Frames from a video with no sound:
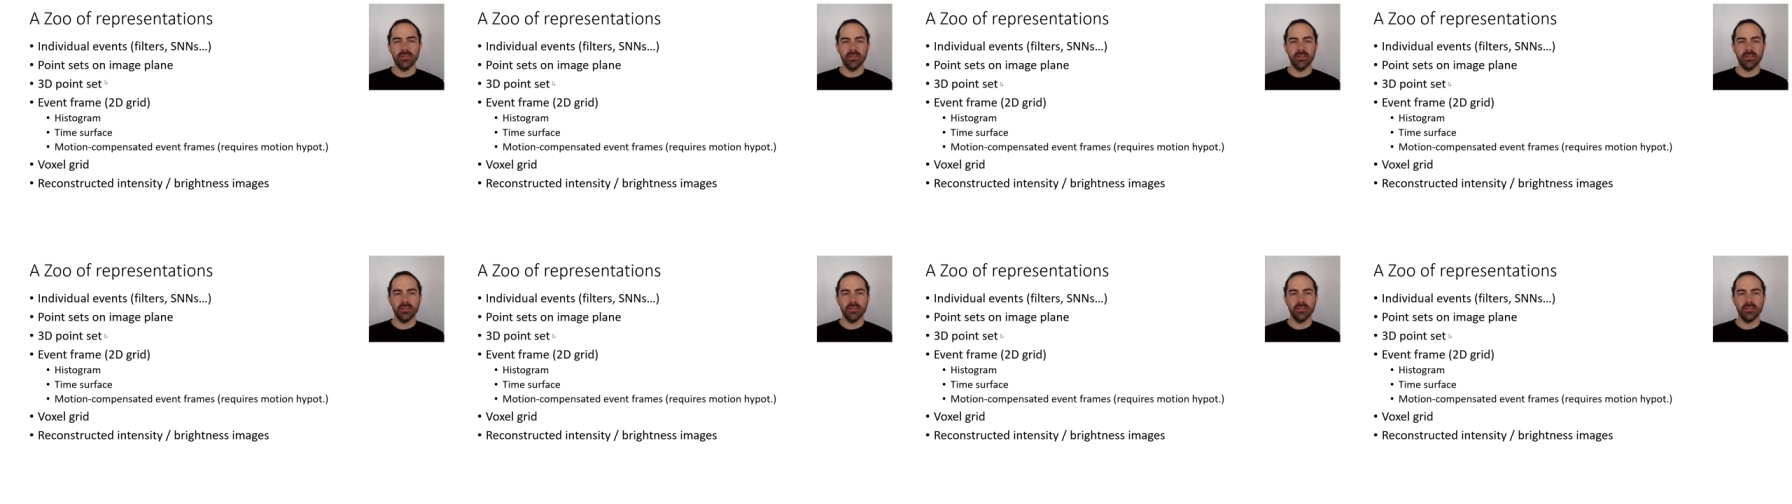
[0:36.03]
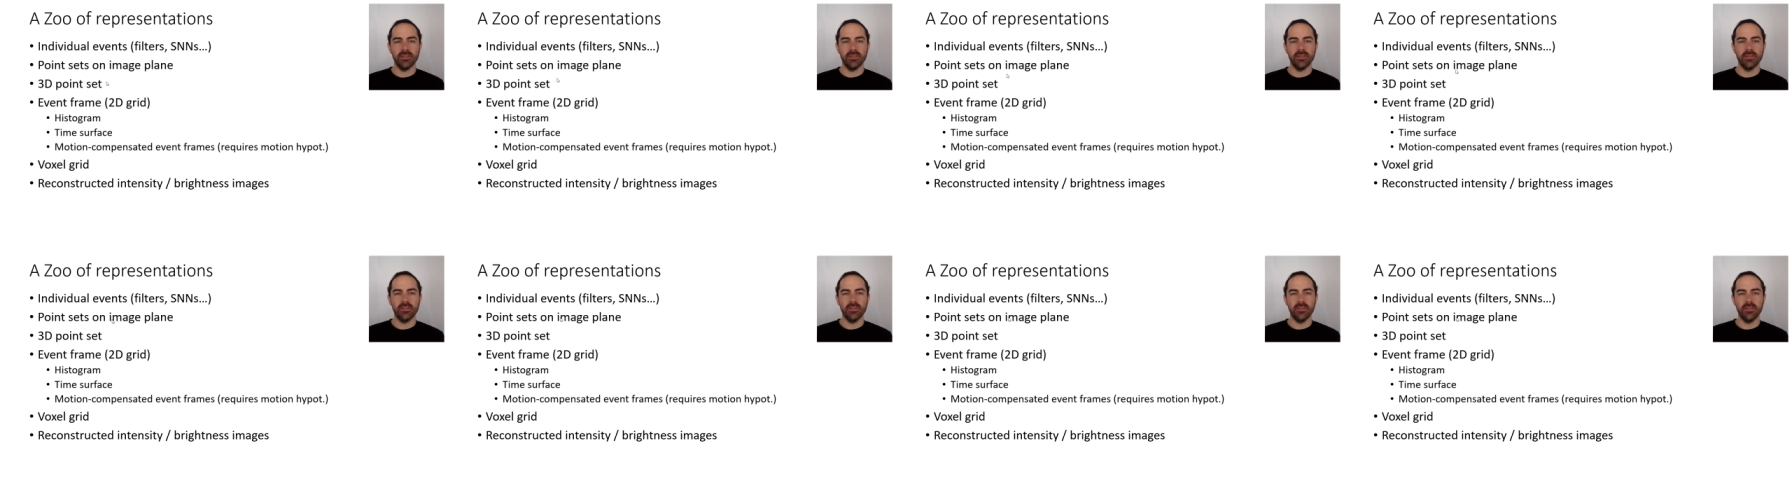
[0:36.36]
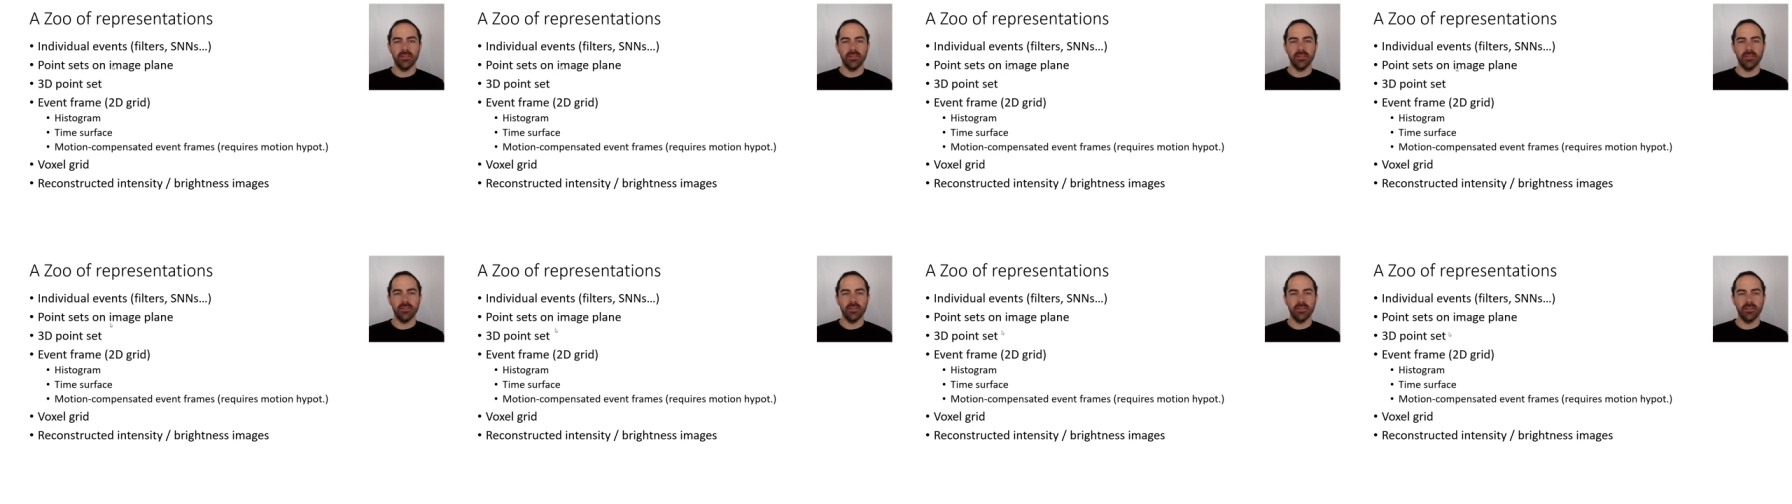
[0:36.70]
as
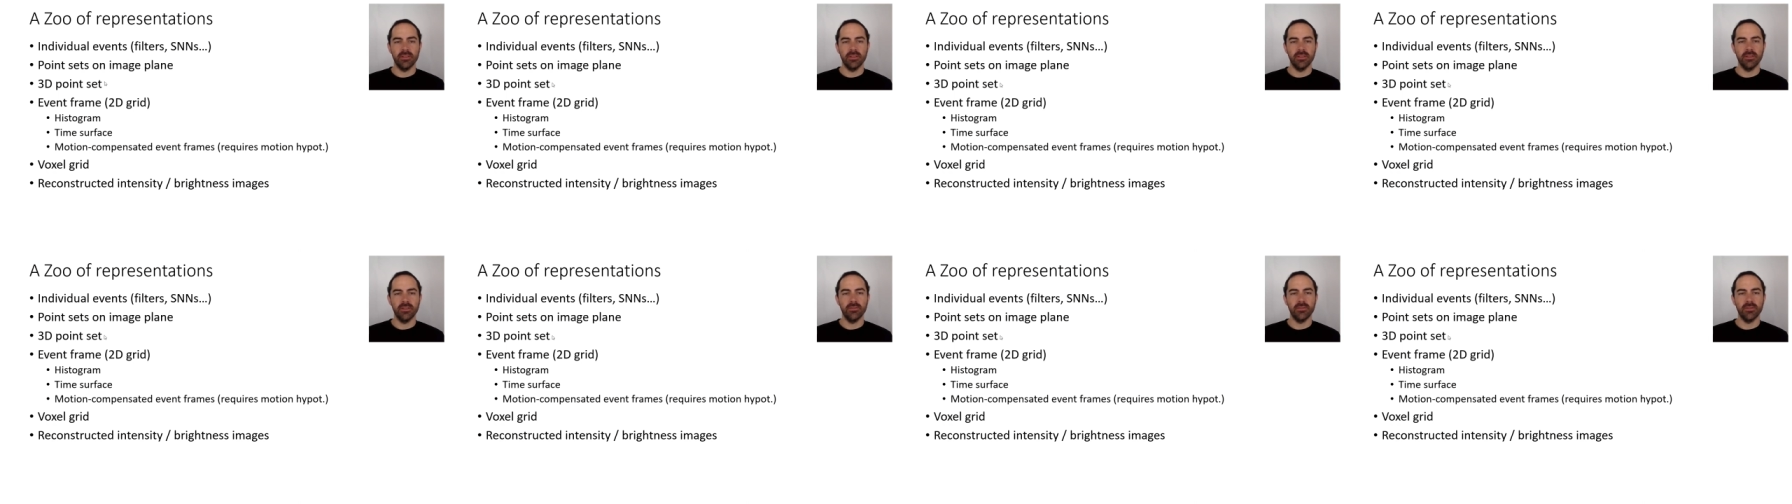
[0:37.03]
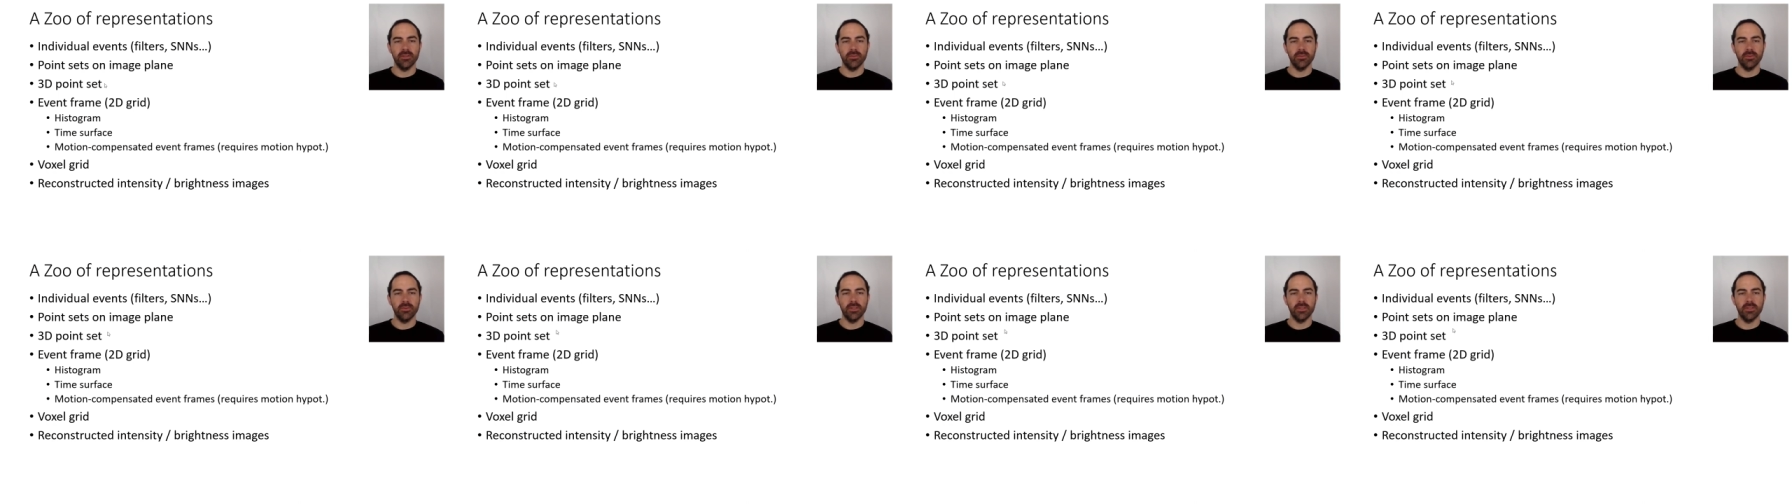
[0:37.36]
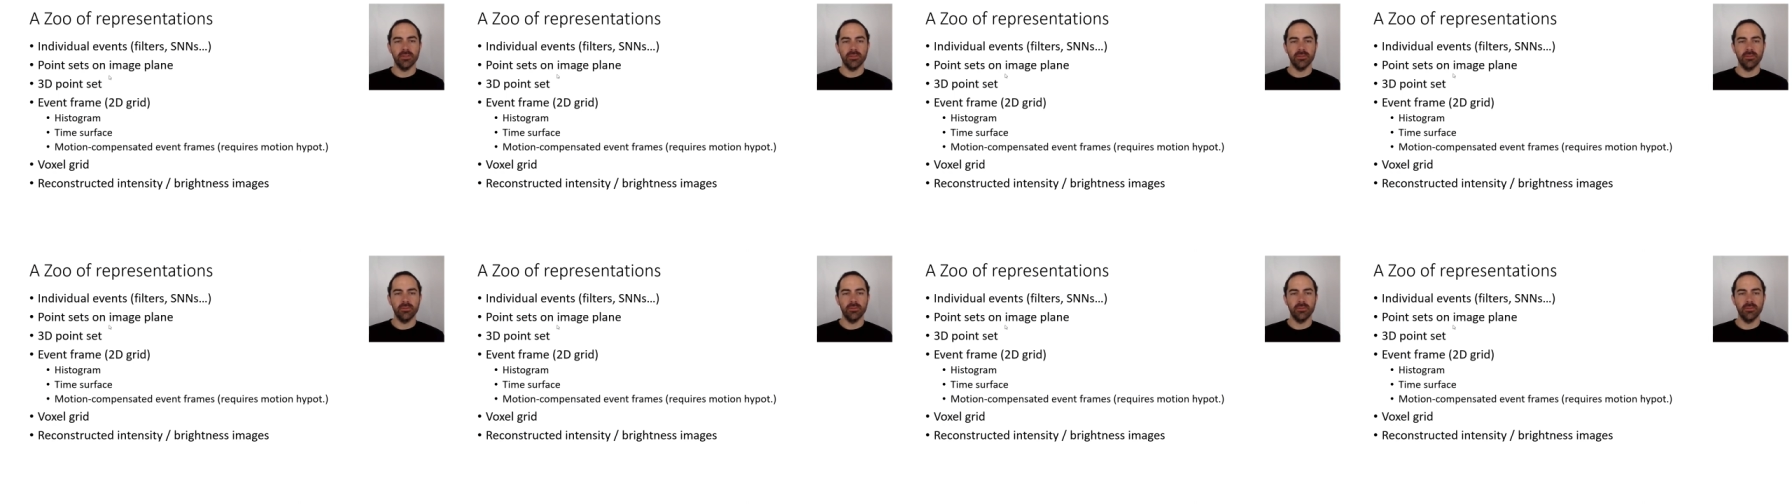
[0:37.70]
in, in, different ways.